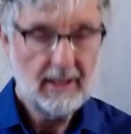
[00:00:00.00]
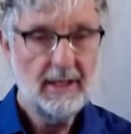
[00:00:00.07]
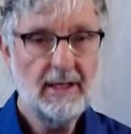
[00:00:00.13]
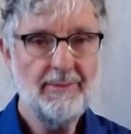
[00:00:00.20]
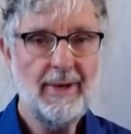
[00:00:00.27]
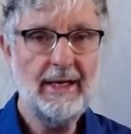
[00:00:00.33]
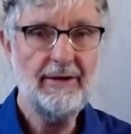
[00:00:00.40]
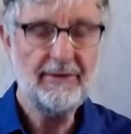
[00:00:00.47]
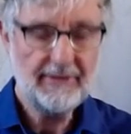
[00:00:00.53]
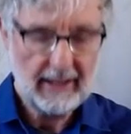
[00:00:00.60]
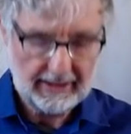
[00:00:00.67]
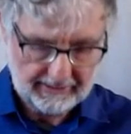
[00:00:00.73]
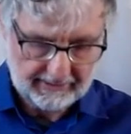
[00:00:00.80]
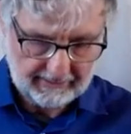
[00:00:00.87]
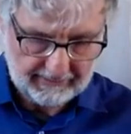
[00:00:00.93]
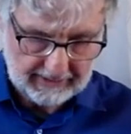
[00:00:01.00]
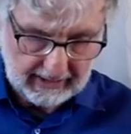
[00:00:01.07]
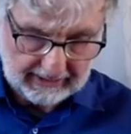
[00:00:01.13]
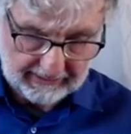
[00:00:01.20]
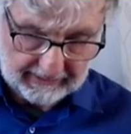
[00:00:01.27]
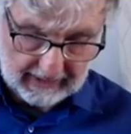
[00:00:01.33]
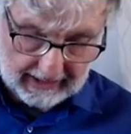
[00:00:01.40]
to make sense of
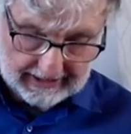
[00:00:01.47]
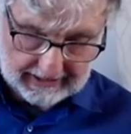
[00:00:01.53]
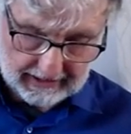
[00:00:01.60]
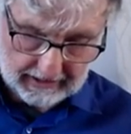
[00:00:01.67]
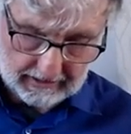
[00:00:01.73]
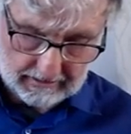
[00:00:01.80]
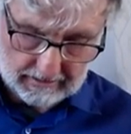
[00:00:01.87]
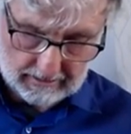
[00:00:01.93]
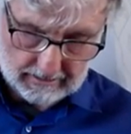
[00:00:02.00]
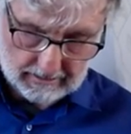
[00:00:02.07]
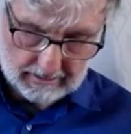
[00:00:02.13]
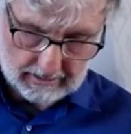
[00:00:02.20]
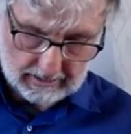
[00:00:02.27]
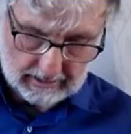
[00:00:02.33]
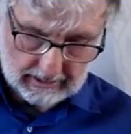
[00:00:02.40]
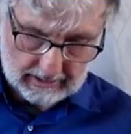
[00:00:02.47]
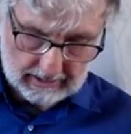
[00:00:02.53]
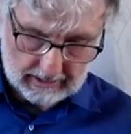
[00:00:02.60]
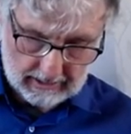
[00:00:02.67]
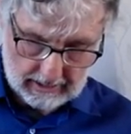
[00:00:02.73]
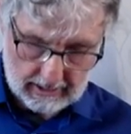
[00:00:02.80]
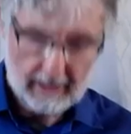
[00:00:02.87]
sense data,
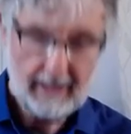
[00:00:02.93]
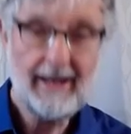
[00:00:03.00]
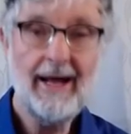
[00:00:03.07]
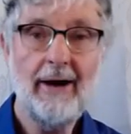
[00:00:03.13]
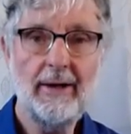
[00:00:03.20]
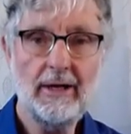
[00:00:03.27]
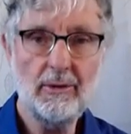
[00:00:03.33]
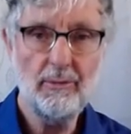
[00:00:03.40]
and how it